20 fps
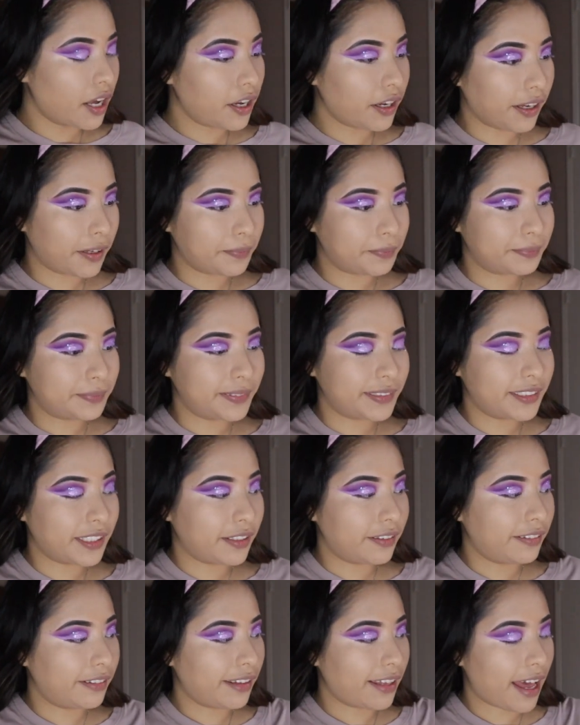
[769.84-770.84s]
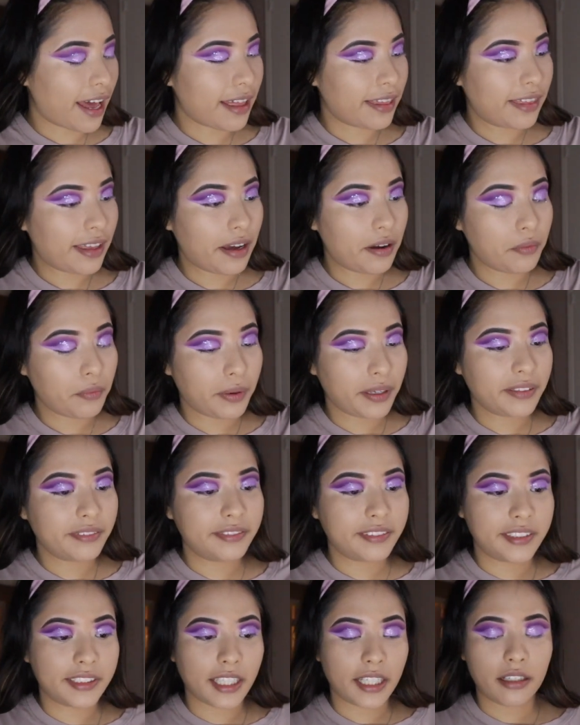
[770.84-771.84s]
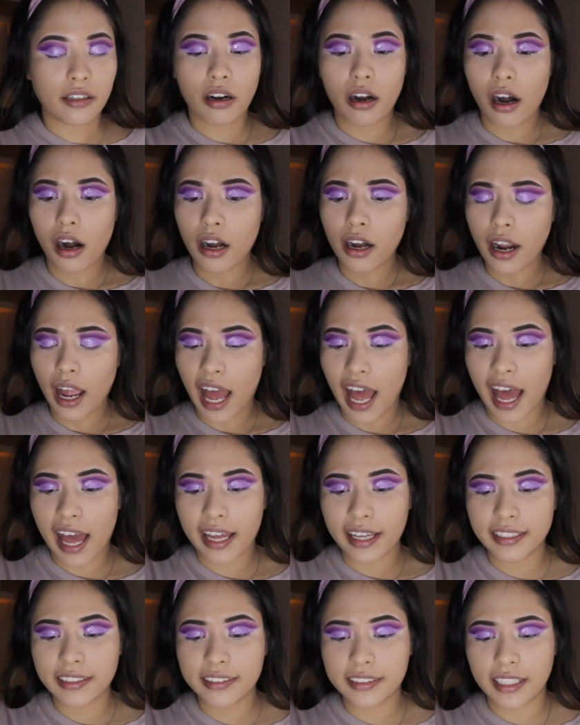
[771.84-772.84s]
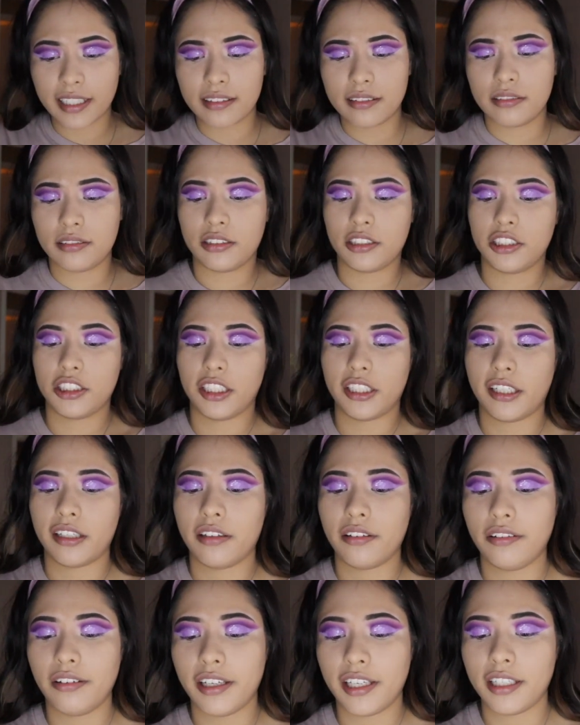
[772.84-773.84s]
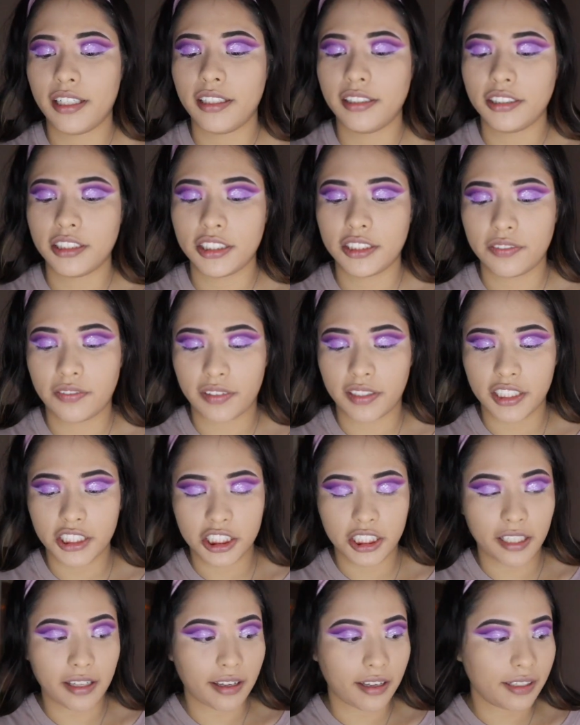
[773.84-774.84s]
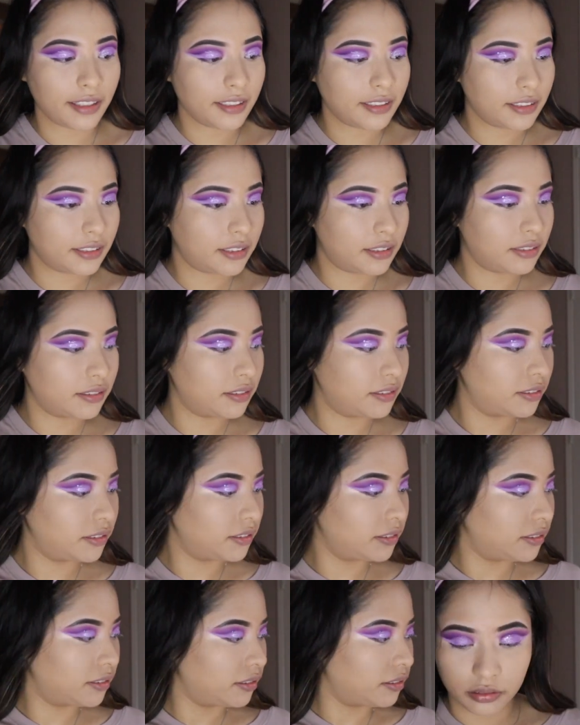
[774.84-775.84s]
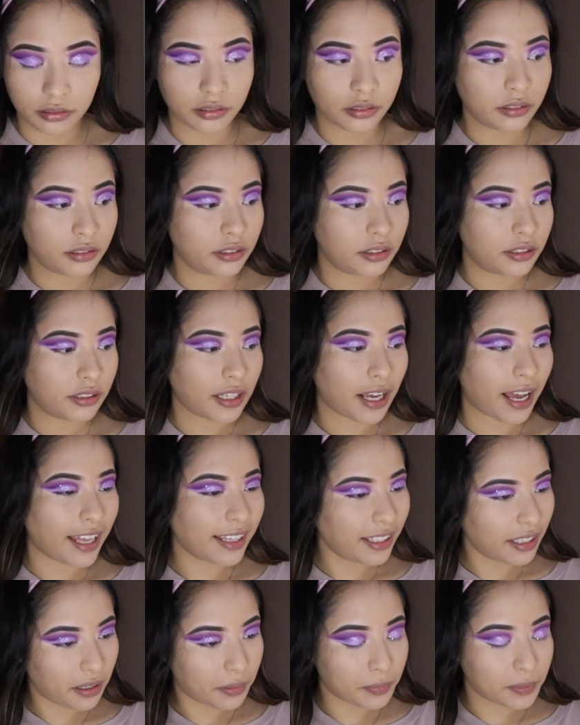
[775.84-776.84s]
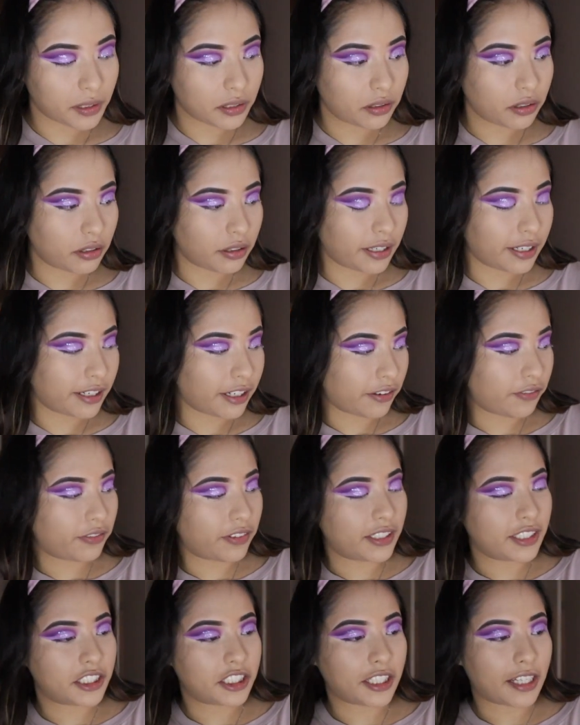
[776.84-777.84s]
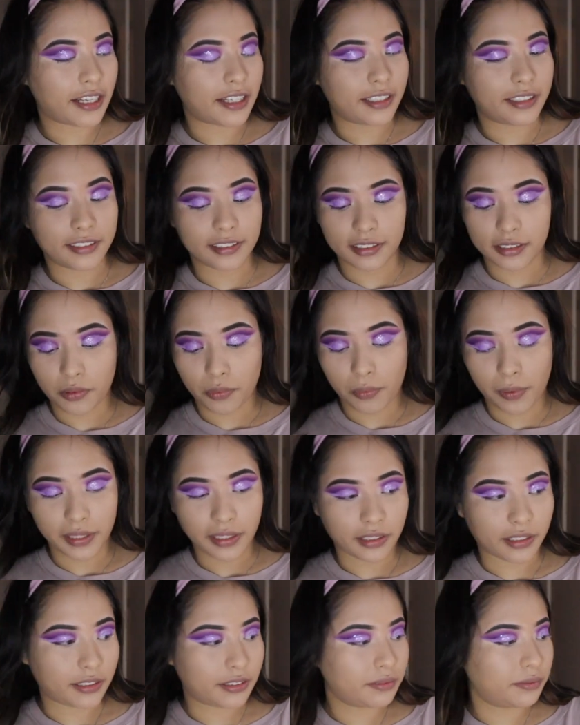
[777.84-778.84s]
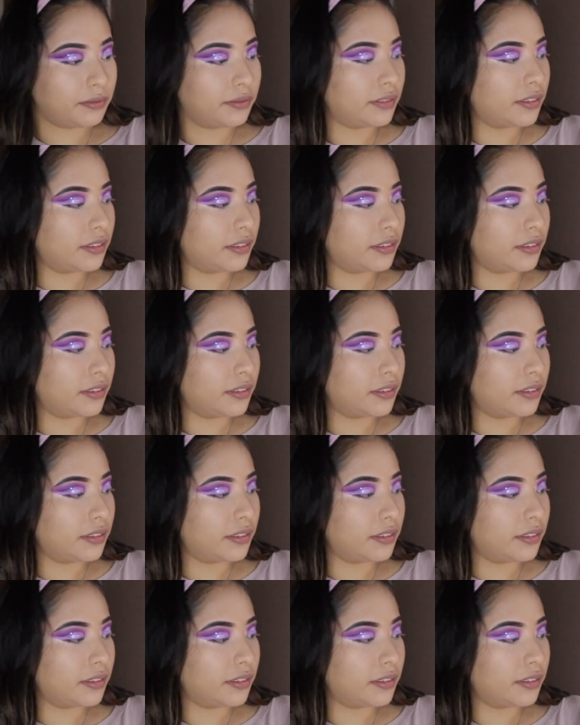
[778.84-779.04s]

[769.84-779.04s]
Okay, so now that we've set our eyes, should I go ahead and just finish the eyes? I think I'm gonna go ahead and finish the eyes. Why not?